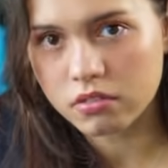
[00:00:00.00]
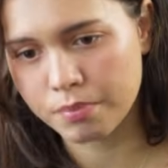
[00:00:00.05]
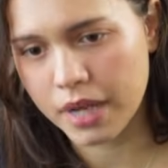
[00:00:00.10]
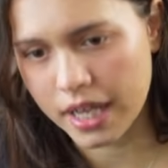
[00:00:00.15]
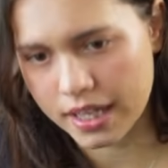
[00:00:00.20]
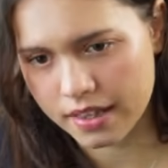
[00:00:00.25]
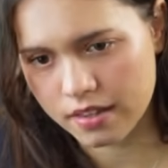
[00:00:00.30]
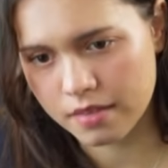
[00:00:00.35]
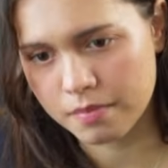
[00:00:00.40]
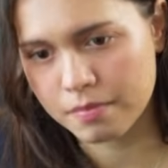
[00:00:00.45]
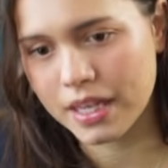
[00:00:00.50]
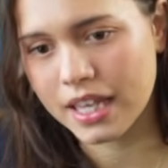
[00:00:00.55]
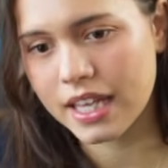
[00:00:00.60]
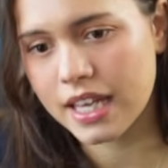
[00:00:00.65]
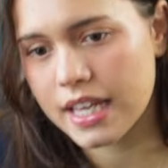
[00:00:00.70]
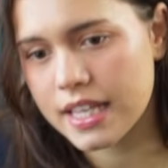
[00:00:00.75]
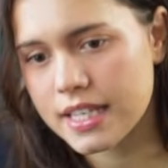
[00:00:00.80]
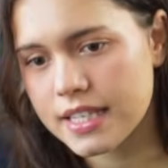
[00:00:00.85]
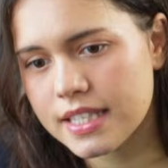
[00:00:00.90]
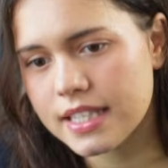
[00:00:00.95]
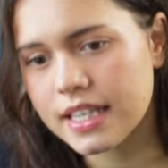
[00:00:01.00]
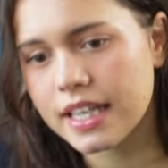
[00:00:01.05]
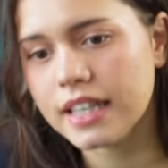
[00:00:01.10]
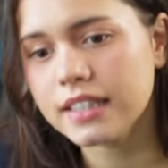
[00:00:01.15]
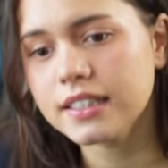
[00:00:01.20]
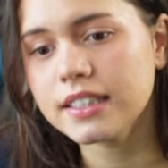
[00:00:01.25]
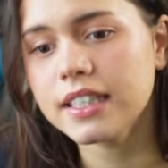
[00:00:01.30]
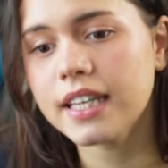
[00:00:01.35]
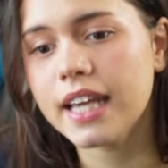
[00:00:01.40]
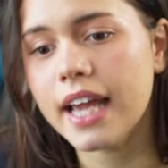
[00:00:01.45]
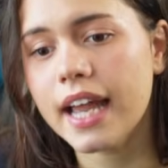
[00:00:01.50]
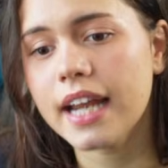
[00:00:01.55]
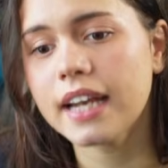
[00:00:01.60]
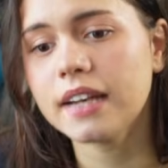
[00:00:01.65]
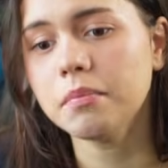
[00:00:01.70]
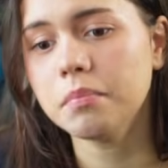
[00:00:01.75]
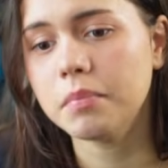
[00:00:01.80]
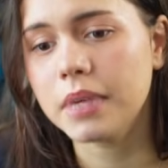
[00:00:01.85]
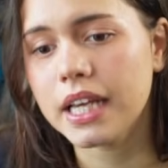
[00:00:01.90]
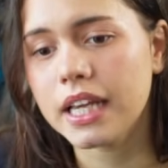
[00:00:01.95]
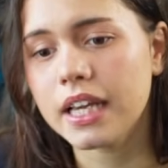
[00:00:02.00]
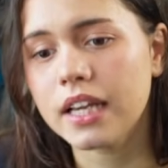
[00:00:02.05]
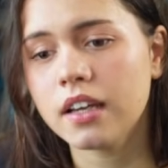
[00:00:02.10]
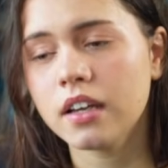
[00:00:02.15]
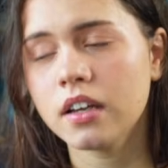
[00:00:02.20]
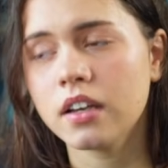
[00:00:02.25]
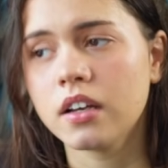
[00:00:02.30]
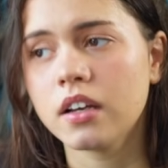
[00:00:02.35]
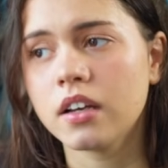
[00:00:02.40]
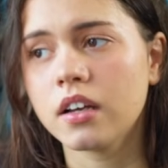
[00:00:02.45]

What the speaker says: but because it can be